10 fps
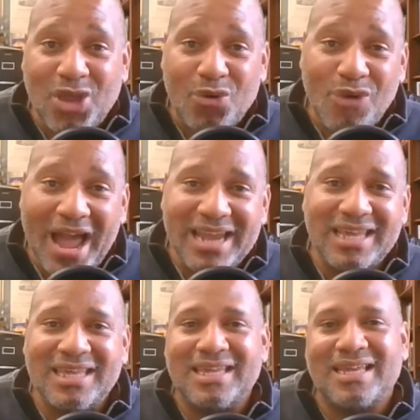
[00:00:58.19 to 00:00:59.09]

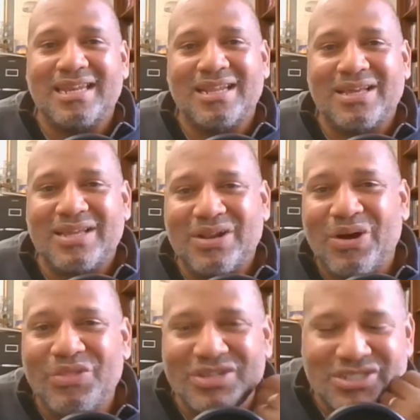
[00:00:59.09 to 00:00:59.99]
writing and
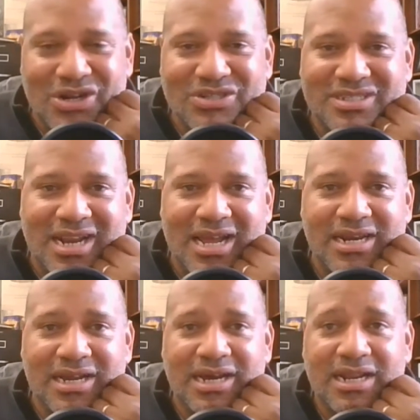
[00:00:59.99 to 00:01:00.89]
all the songs that
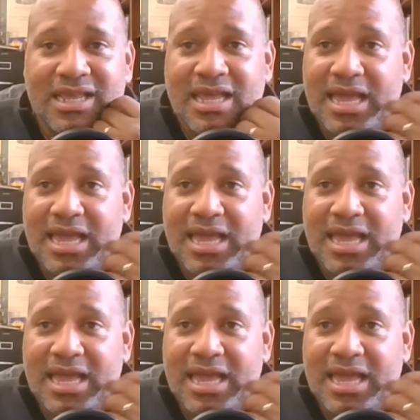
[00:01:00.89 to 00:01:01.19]
I'd done,